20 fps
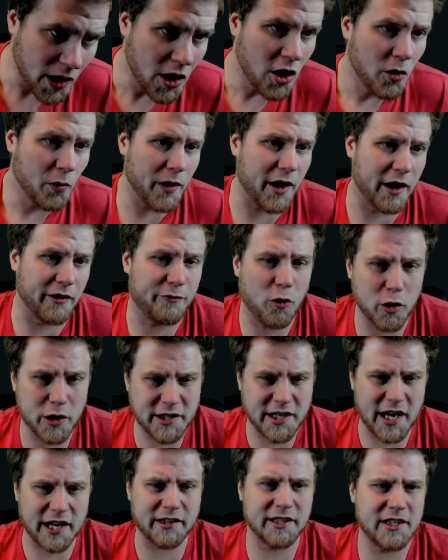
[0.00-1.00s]
We got 4
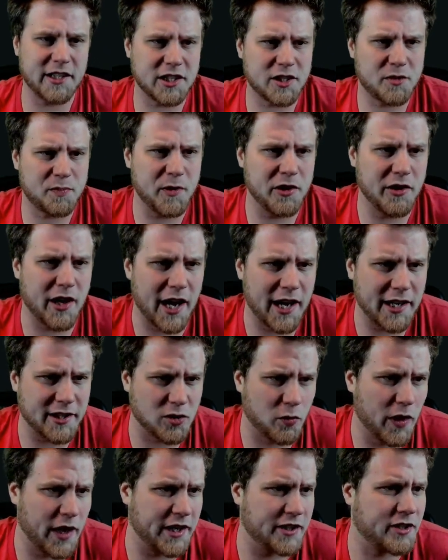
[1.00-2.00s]
Deadly Dispute as a
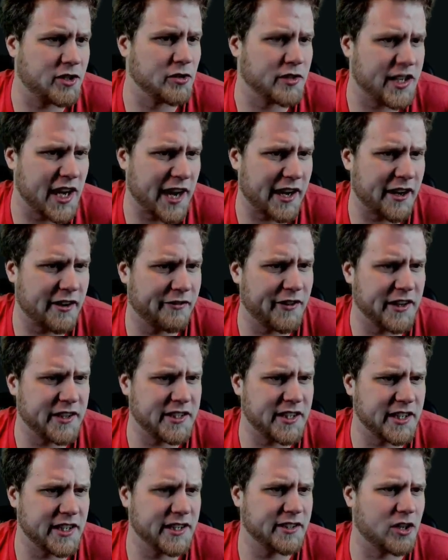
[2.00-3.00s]
way to sacrifice
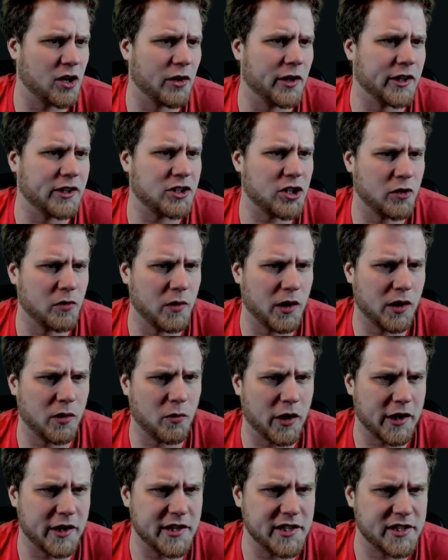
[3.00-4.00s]
these, going turn
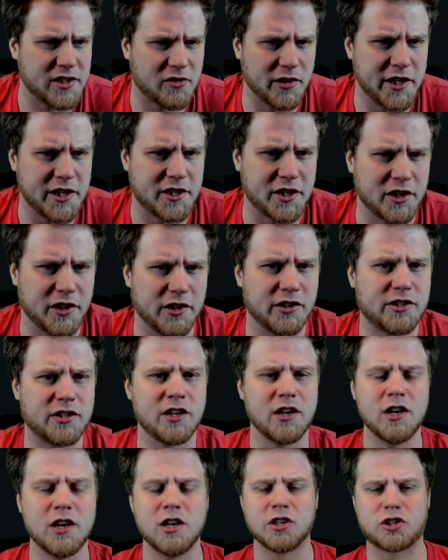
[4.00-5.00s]
1 of these creatures,
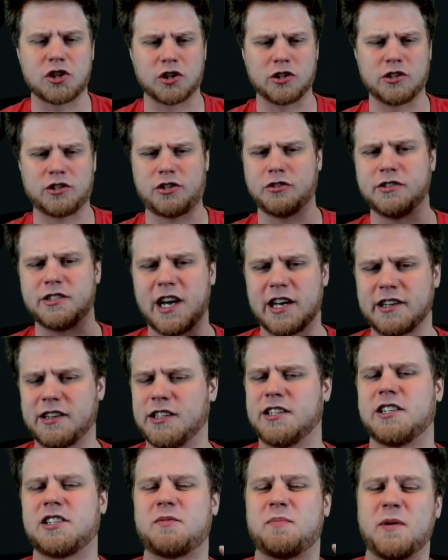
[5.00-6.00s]
turn 2 Deadly
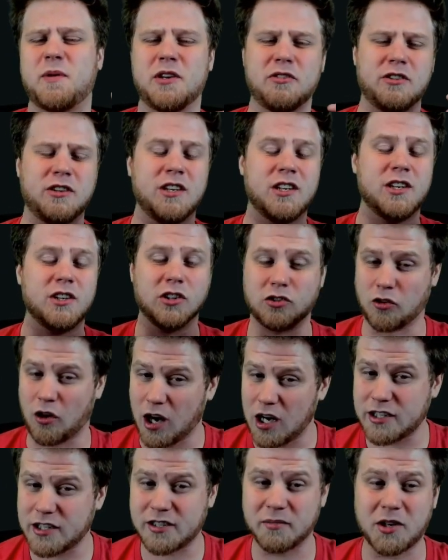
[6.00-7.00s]
Dispute,
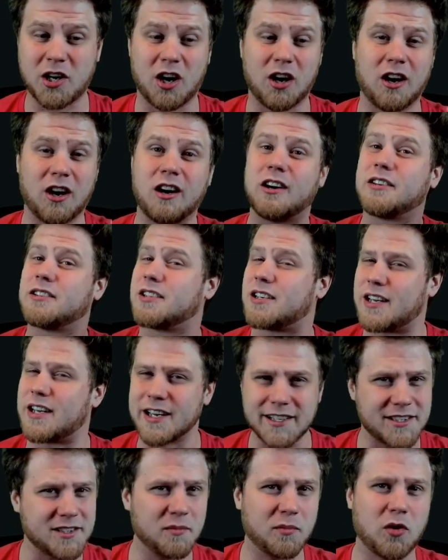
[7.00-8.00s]
draw some cards,
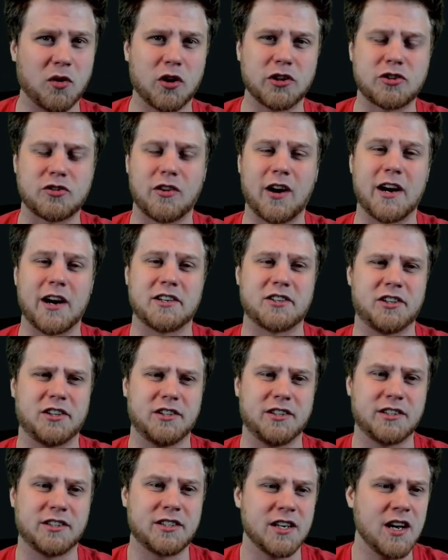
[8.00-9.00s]
get some more
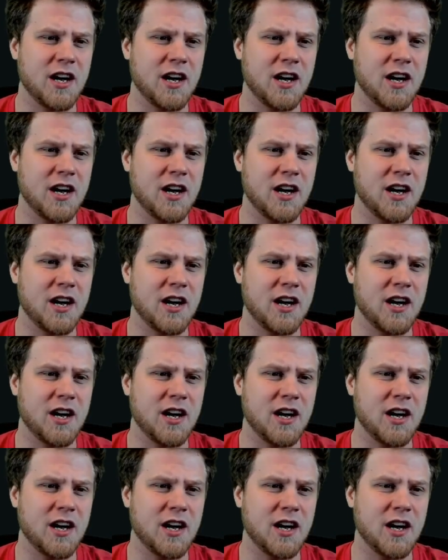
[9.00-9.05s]
treasures.